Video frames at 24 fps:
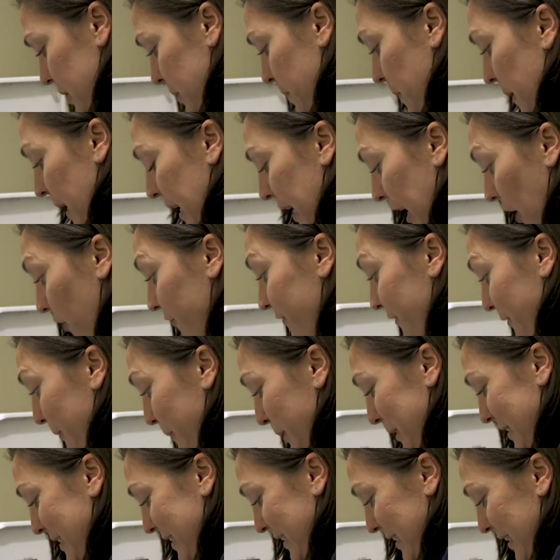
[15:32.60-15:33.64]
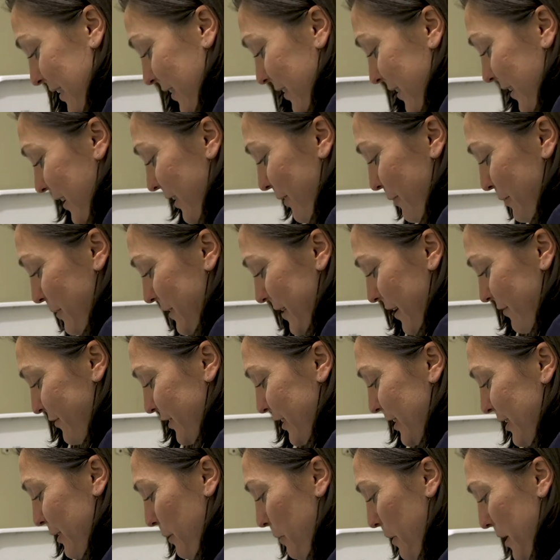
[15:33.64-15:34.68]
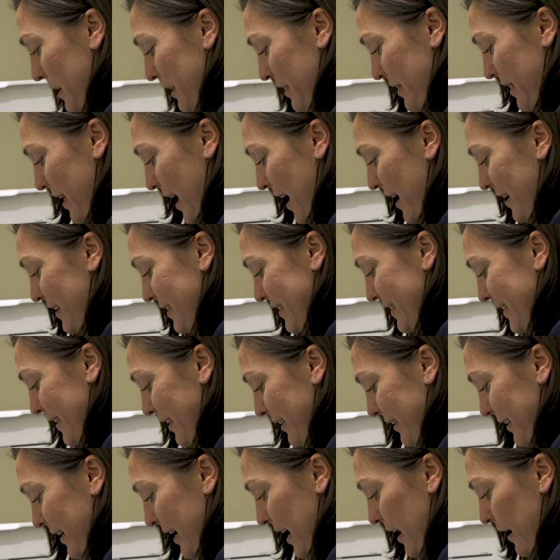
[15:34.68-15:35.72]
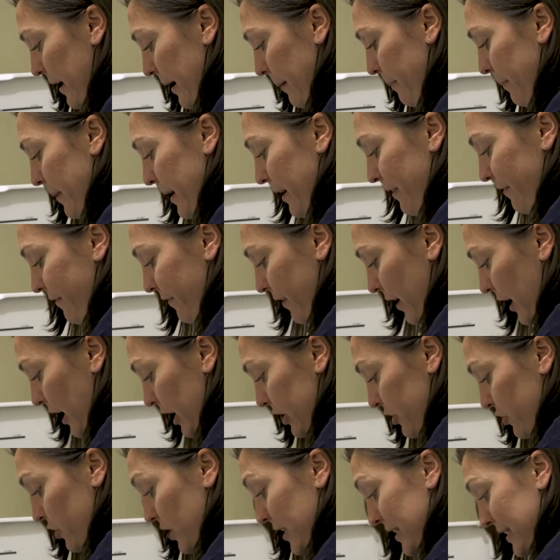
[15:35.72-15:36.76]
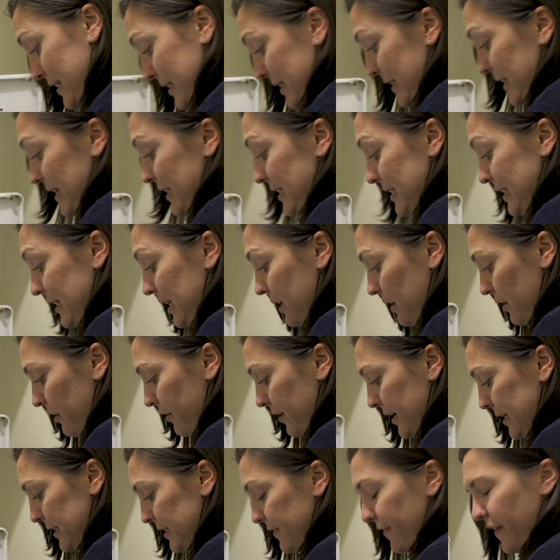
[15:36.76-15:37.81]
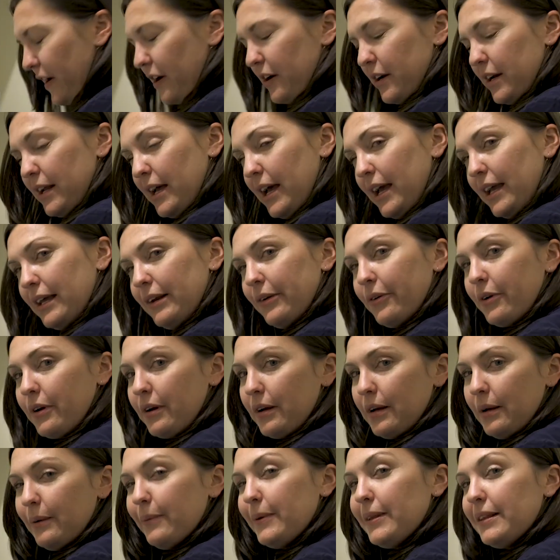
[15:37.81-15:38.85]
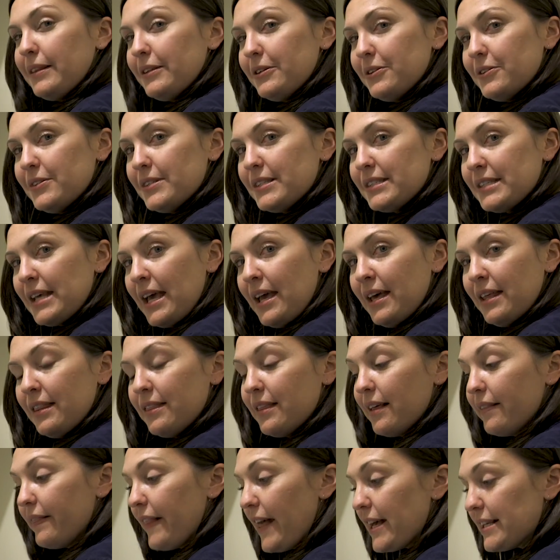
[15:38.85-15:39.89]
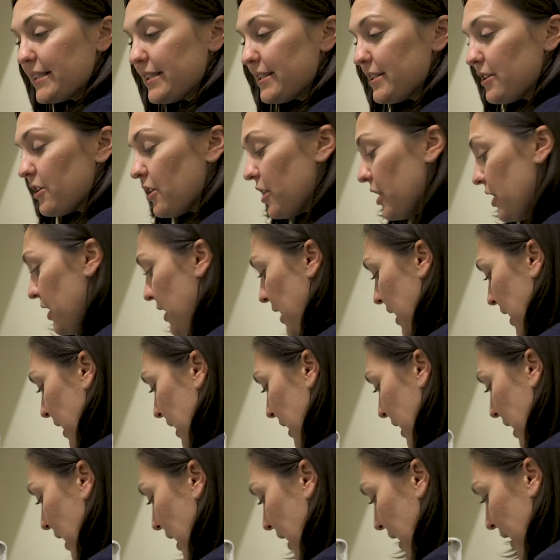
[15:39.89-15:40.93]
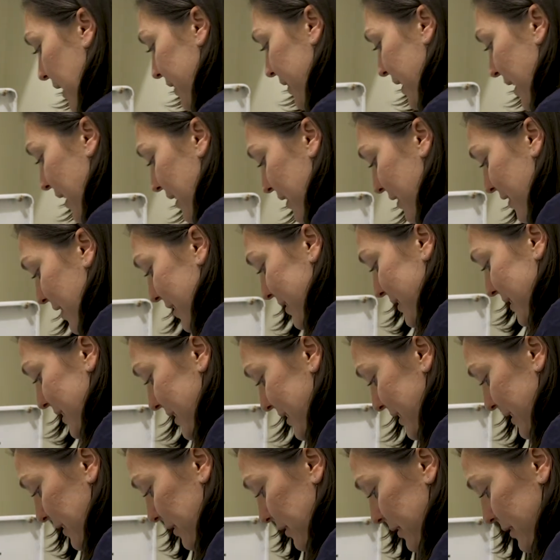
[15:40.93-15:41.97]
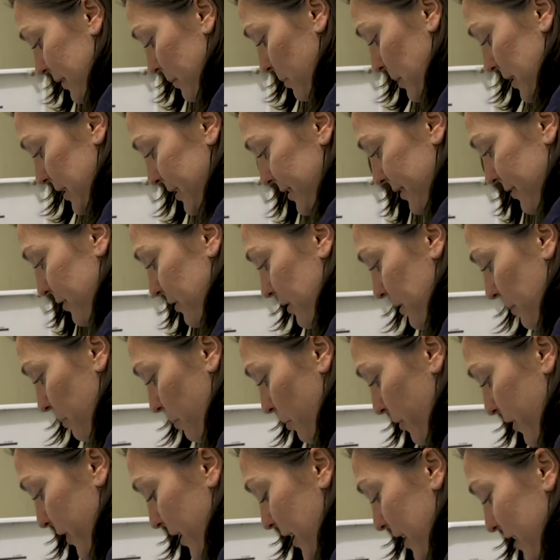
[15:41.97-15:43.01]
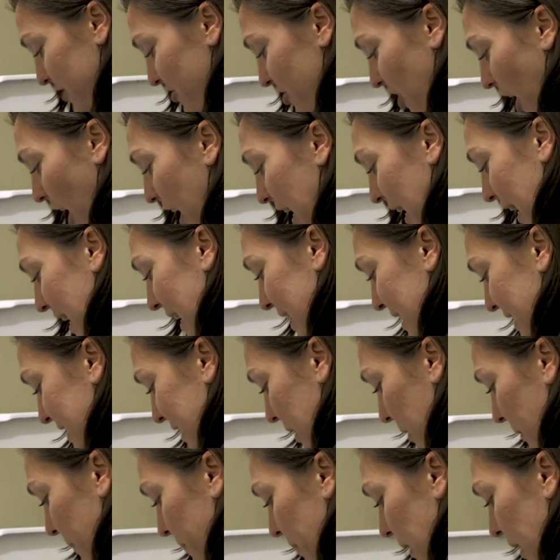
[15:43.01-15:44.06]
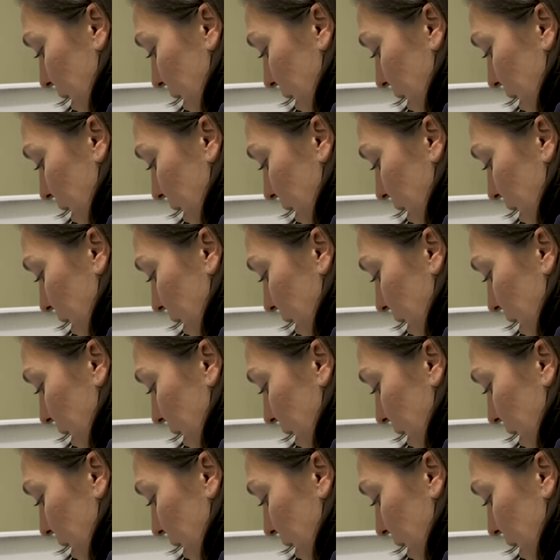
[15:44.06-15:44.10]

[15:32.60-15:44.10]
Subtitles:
be careful with silk. You definitely don't want to let silk get above 160 degrees Fahrenheit, or it will lose the luster that causes silk to be so pretty and shiny. So